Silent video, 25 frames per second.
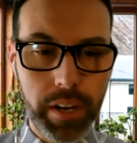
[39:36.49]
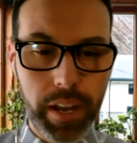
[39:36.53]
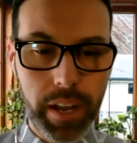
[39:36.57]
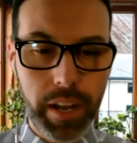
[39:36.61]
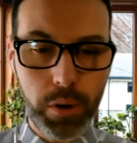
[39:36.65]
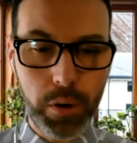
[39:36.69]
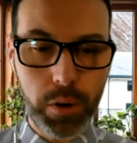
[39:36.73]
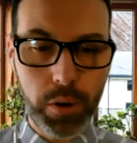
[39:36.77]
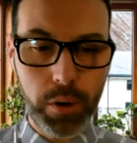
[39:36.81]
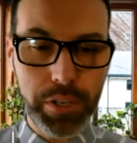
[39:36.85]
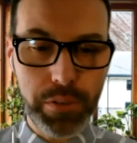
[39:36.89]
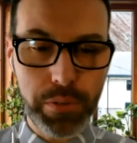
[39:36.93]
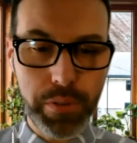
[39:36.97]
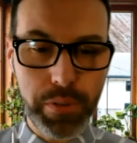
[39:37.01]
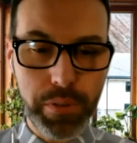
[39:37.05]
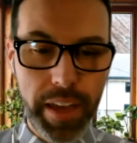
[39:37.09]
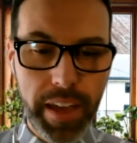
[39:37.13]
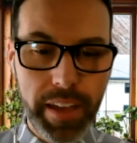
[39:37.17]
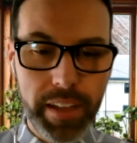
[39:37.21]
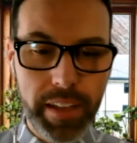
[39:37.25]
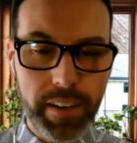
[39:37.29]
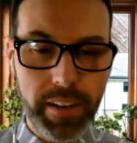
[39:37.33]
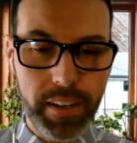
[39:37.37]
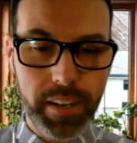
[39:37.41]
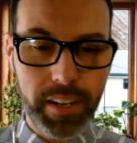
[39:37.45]
How do we do
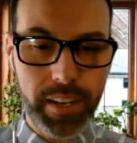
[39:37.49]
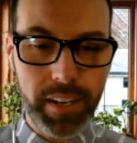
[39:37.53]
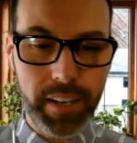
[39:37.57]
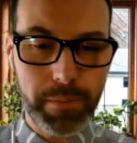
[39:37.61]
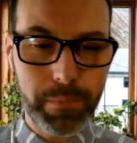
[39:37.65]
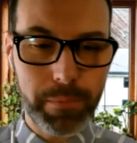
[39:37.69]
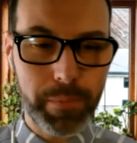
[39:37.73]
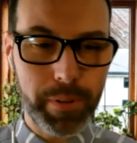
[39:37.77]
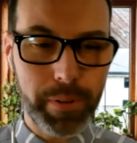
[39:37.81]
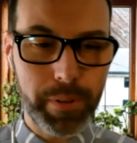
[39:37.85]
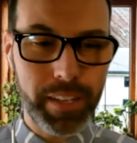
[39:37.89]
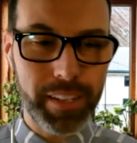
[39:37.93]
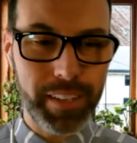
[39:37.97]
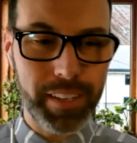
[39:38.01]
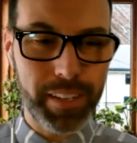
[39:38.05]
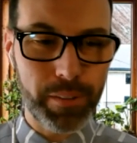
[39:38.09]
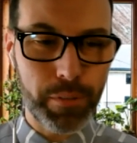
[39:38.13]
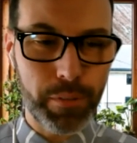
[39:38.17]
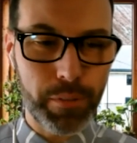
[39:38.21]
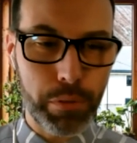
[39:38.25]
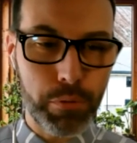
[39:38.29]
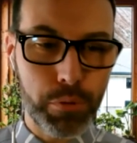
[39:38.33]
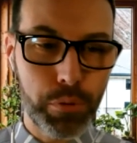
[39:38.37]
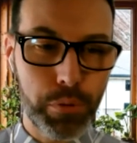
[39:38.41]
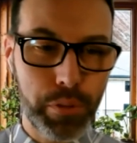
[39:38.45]
that
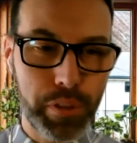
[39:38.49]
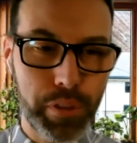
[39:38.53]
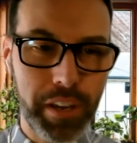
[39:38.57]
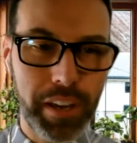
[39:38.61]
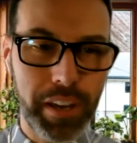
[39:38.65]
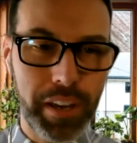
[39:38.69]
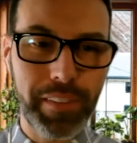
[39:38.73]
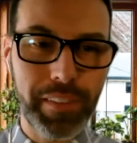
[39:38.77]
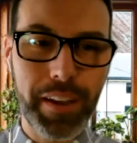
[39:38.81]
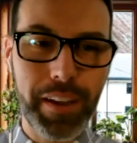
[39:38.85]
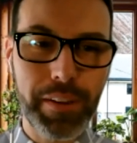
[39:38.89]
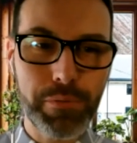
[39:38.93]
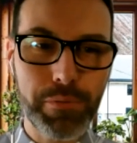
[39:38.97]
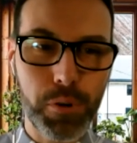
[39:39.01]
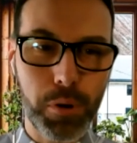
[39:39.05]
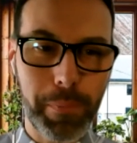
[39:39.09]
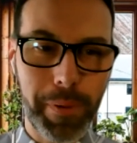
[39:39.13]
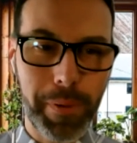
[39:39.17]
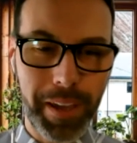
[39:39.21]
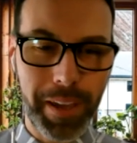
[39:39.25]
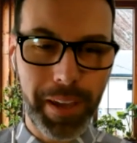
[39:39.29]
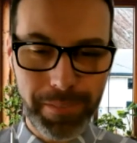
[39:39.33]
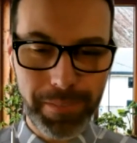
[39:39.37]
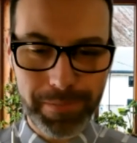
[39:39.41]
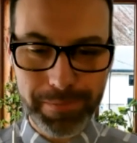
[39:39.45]
through the online
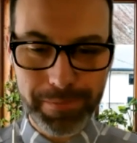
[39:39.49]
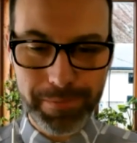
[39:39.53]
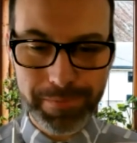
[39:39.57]
format?